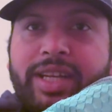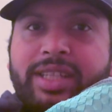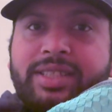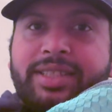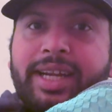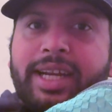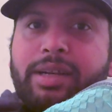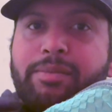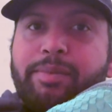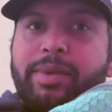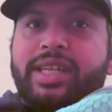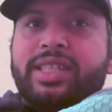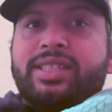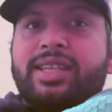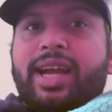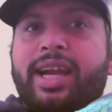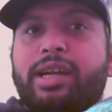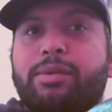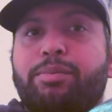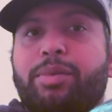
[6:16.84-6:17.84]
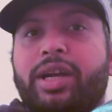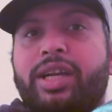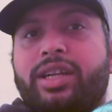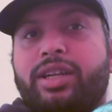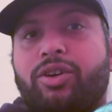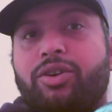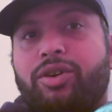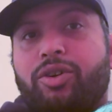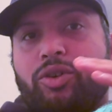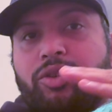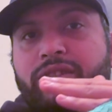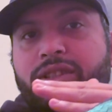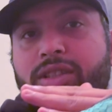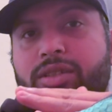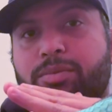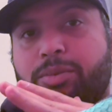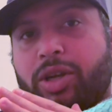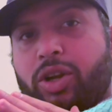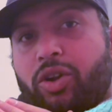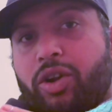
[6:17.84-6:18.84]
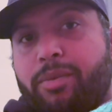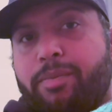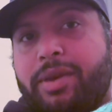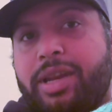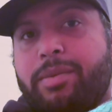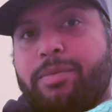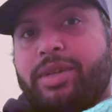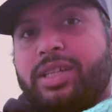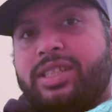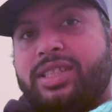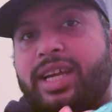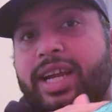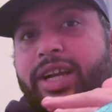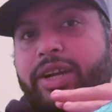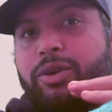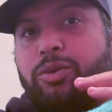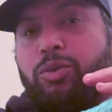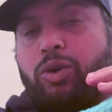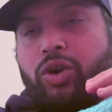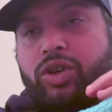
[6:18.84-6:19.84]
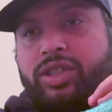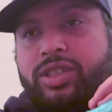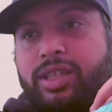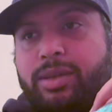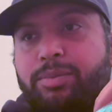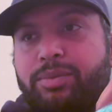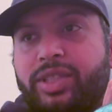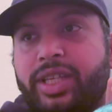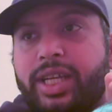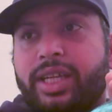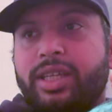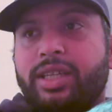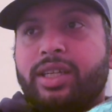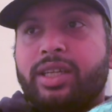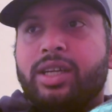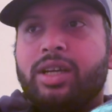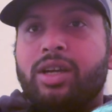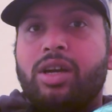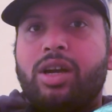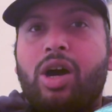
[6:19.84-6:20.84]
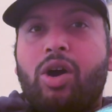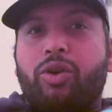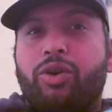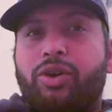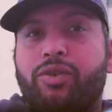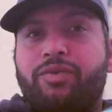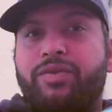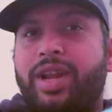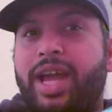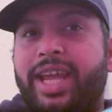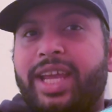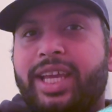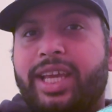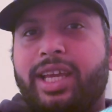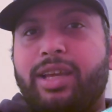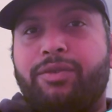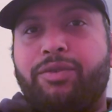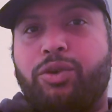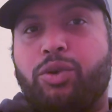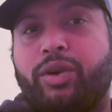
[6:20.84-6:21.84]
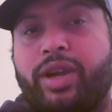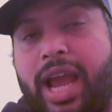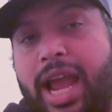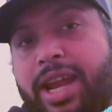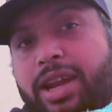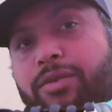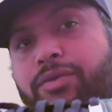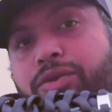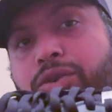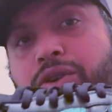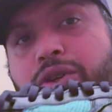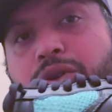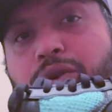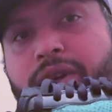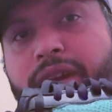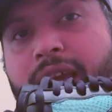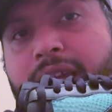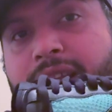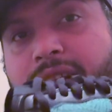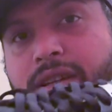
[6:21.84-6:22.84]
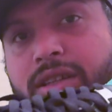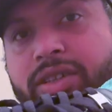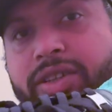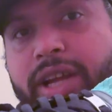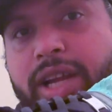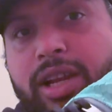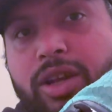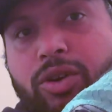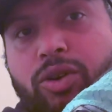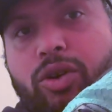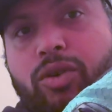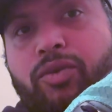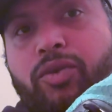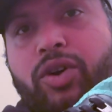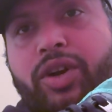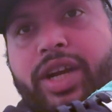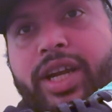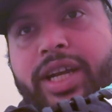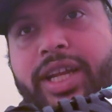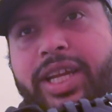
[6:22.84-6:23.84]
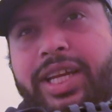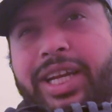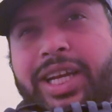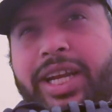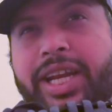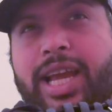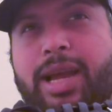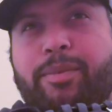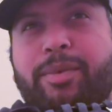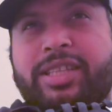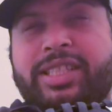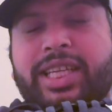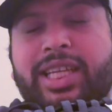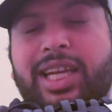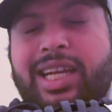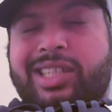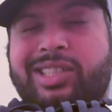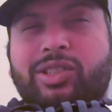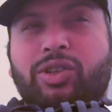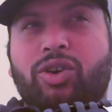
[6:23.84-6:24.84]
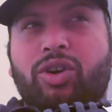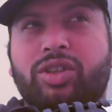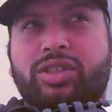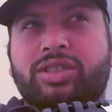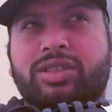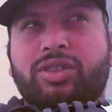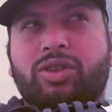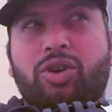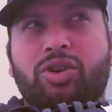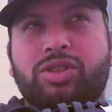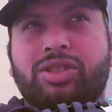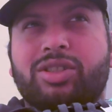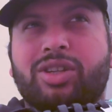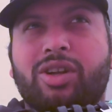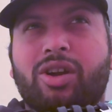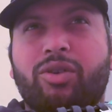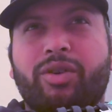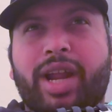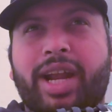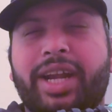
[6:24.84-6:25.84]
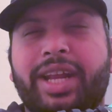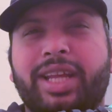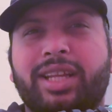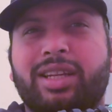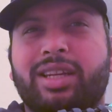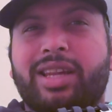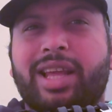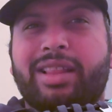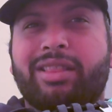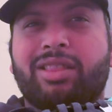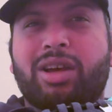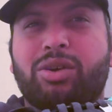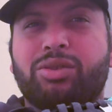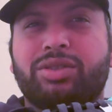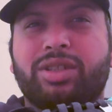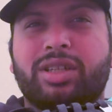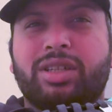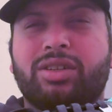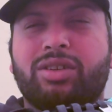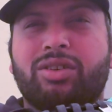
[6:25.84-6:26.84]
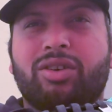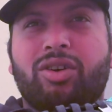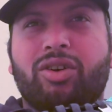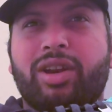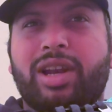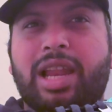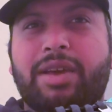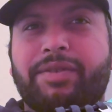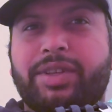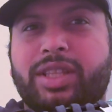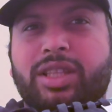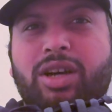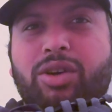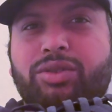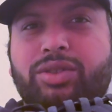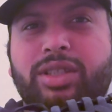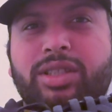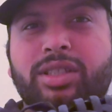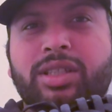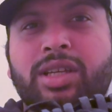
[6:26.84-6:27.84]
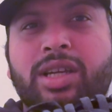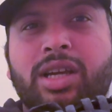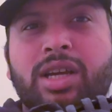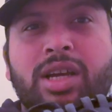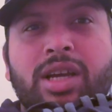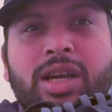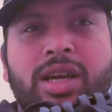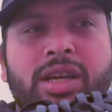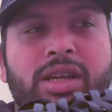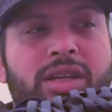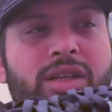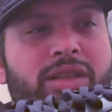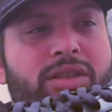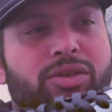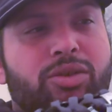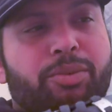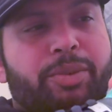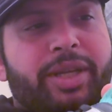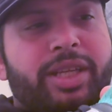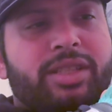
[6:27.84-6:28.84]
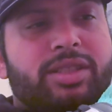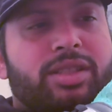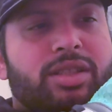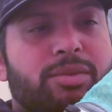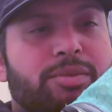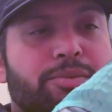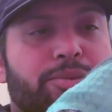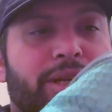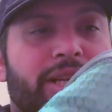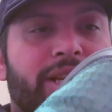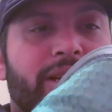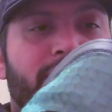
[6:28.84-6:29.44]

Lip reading: statement side, but on a minimal side, you want something out of Nike, if you can afford, you can really go for it. In India, basically it's cost around, I think, 10,000 or 11,000 rupees. But